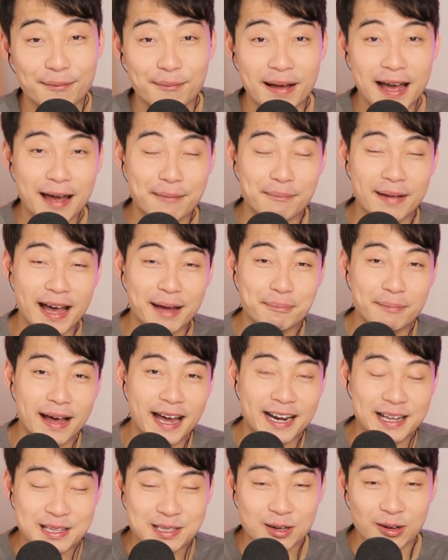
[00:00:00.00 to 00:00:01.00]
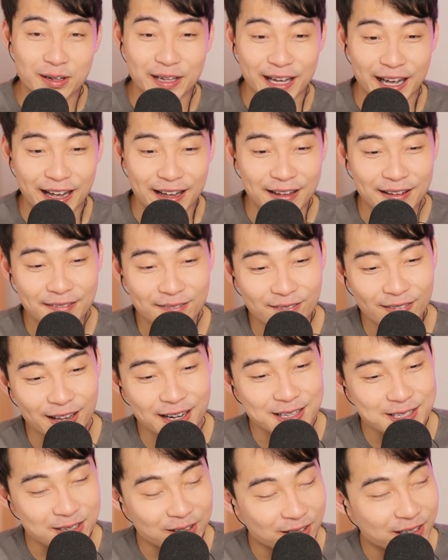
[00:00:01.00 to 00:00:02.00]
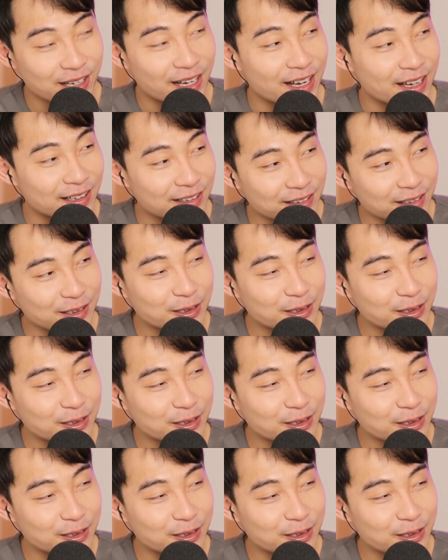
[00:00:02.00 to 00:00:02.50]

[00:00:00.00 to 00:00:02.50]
Matt is okay. Matt is okay.